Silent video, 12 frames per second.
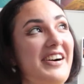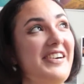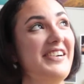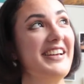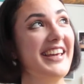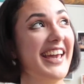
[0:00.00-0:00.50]

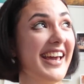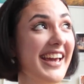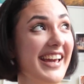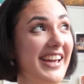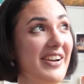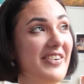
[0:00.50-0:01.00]

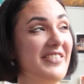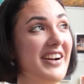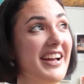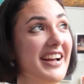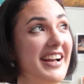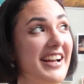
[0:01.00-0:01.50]
Okay,
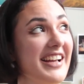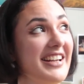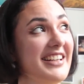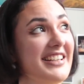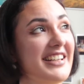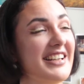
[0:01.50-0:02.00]
alright.
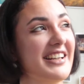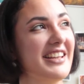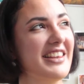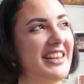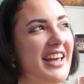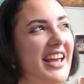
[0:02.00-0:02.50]

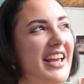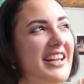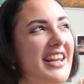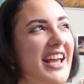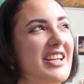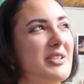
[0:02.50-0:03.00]
The
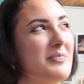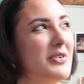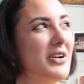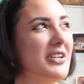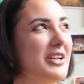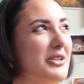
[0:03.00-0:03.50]
next
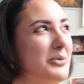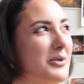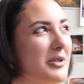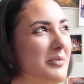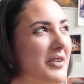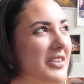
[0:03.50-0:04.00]
product
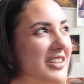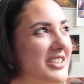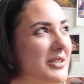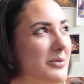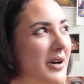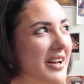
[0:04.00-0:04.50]
will be
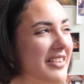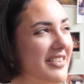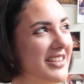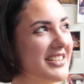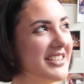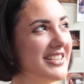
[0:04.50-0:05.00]
this one.
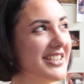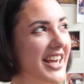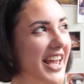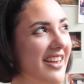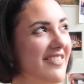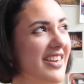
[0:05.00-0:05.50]
This is
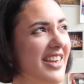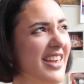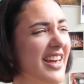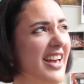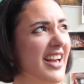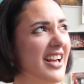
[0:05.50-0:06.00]
heavy
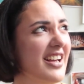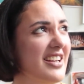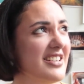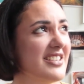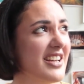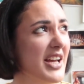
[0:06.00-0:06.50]

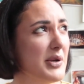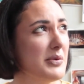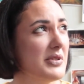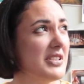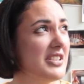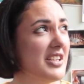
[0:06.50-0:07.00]
and I
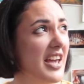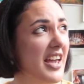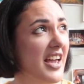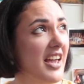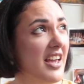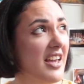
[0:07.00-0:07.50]
would
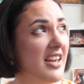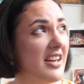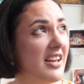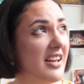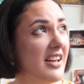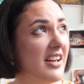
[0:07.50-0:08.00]
say
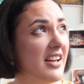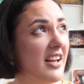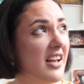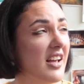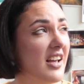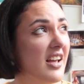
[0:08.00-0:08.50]

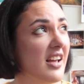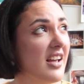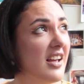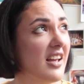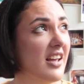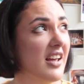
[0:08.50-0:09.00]

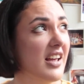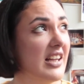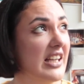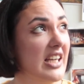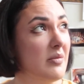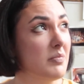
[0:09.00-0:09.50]
a
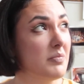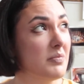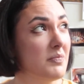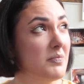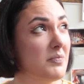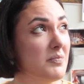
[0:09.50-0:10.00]
lip
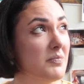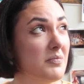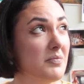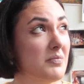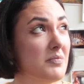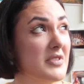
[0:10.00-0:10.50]

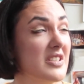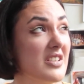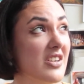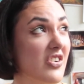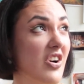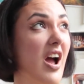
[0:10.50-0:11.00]

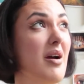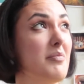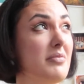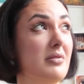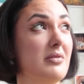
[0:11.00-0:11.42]
scrub.